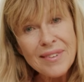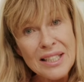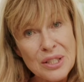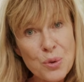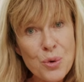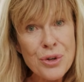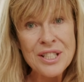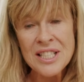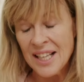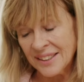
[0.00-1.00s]
It's
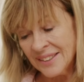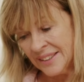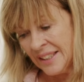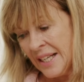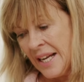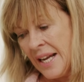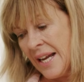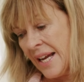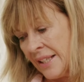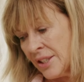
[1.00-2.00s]
already done,
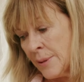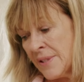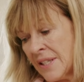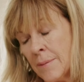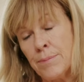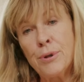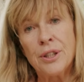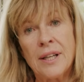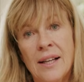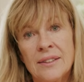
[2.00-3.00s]
and it just means I can pull
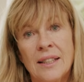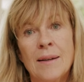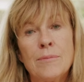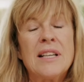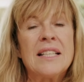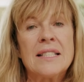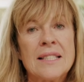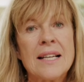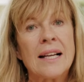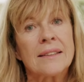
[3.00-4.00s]
it out and I'm ready to
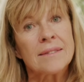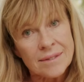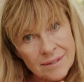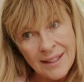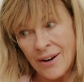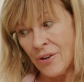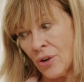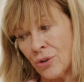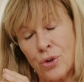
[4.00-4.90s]
start carrying on